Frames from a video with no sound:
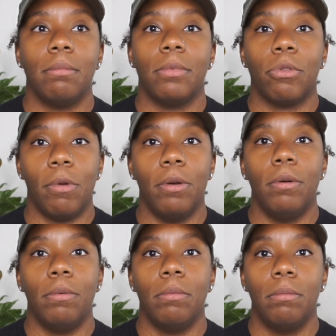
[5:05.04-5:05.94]

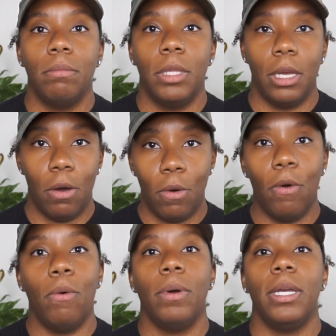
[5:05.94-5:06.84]
throw the
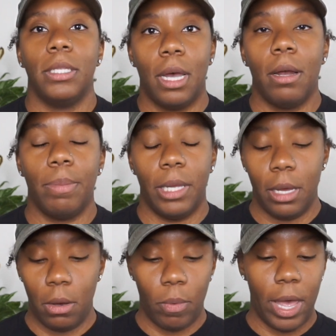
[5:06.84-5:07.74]
whole entire
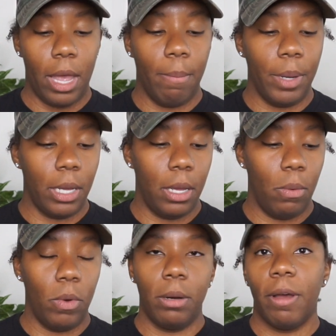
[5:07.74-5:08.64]
plant away, but
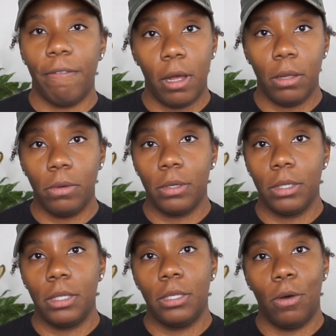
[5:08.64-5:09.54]
one of my
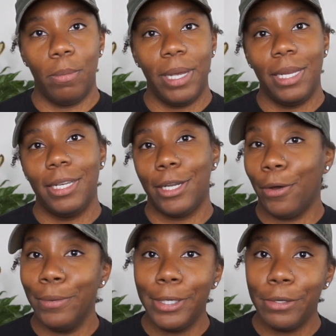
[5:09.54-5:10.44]
followers told me
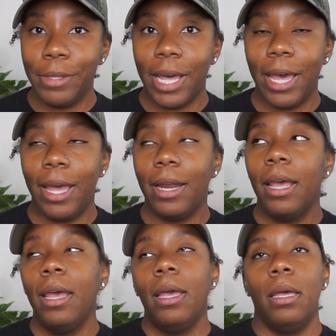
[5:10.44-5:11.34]
don't do that.
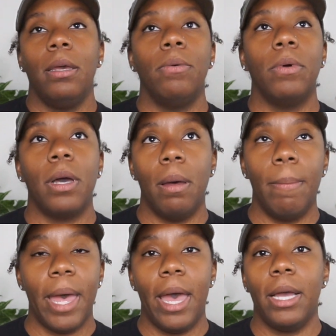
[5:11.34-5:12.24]
It will come
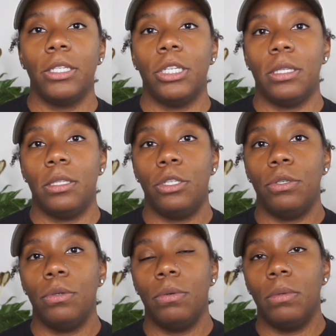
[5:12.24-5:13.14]
back, just
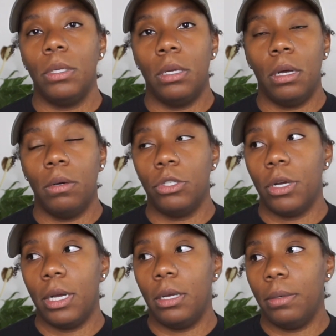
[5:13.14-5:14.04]
to, you know,
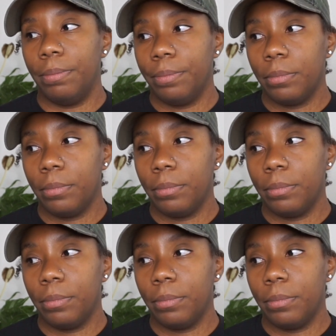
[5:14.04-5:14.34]
try to